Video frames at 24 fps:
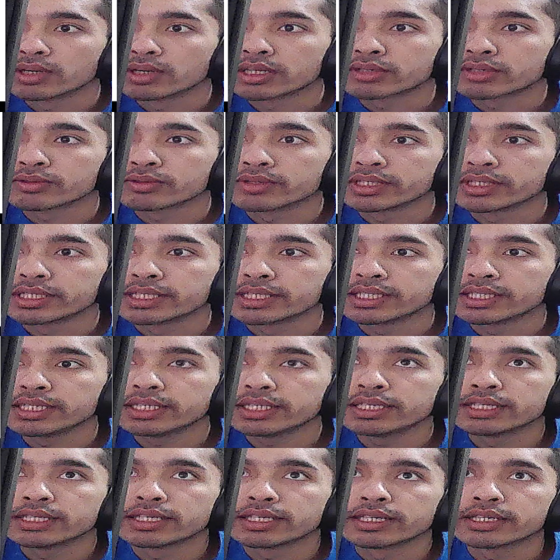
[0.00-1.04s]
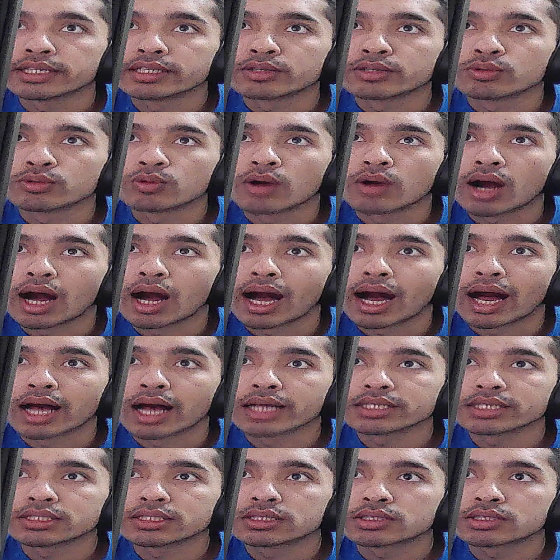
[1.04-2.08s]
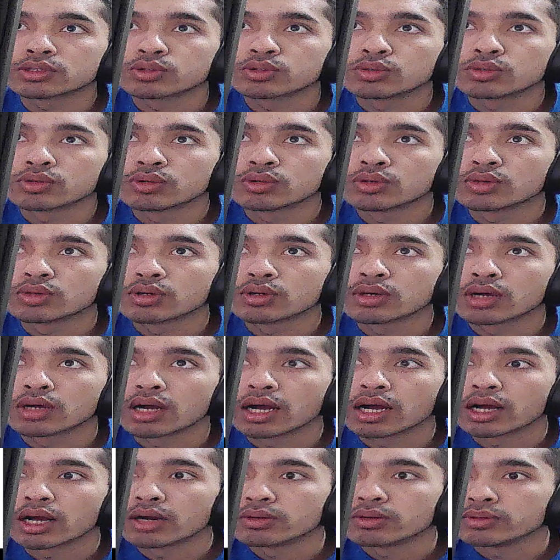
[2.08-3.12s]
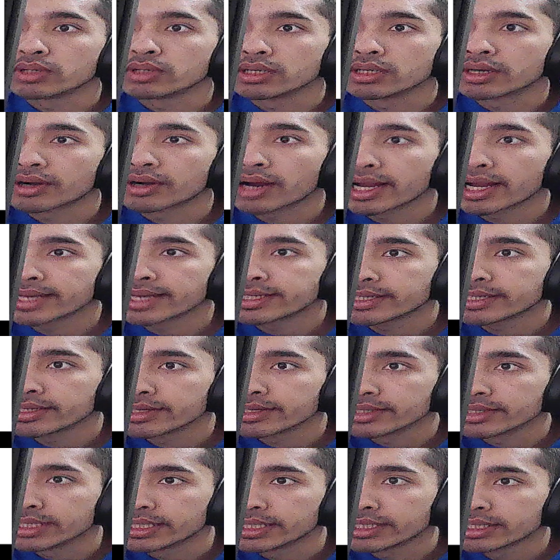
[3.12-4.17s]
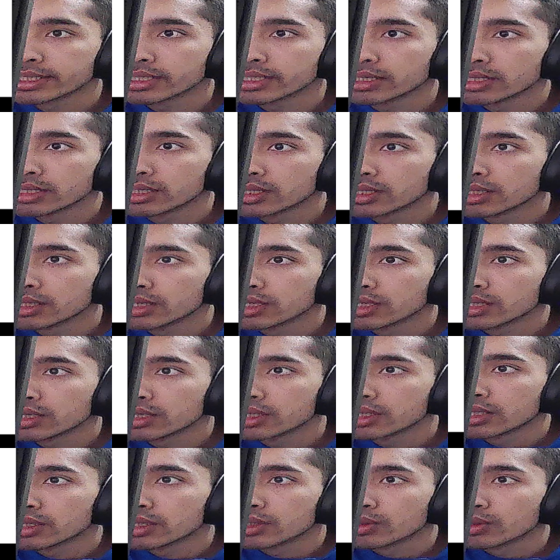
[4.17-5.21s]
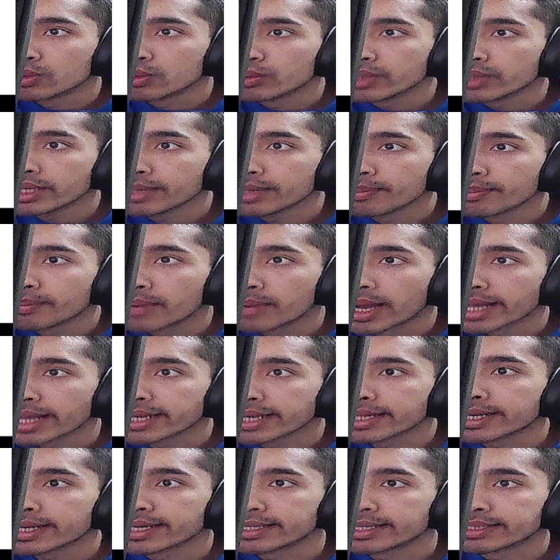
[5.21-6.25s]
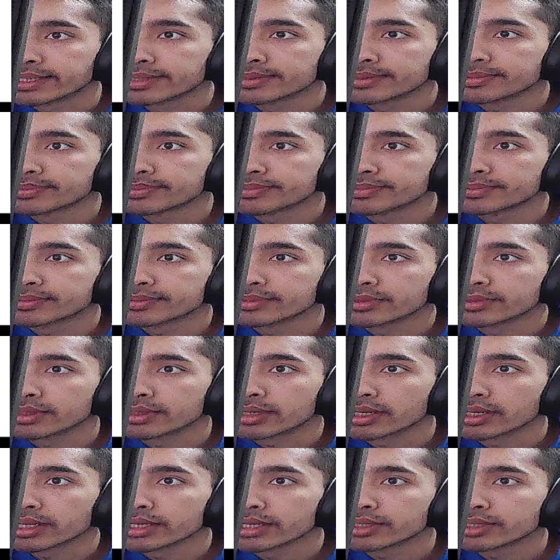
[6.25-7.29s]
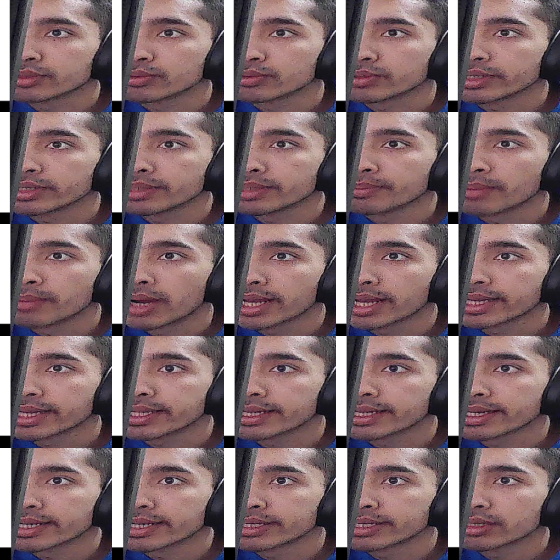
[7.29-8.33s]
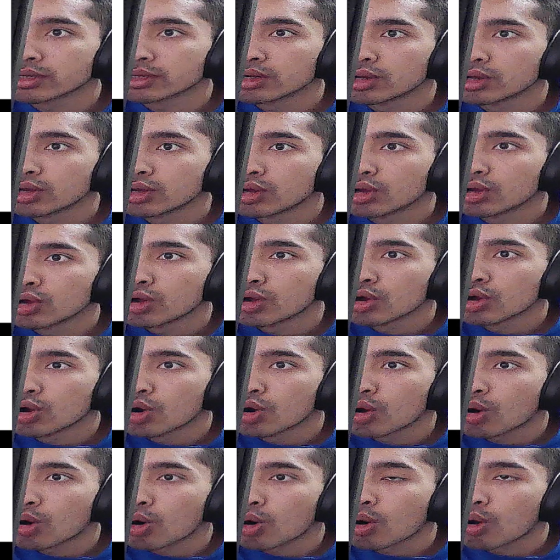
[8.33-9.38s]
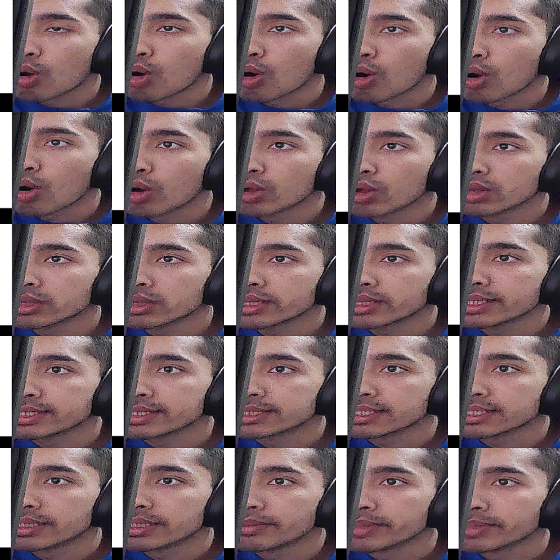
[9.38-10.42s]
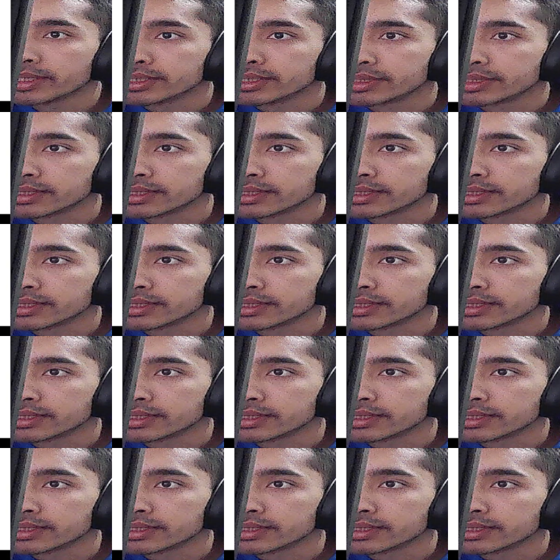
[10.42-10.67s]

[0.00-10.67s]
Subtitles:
we did here was, I will write here, we migrate, right? We migrate all these elements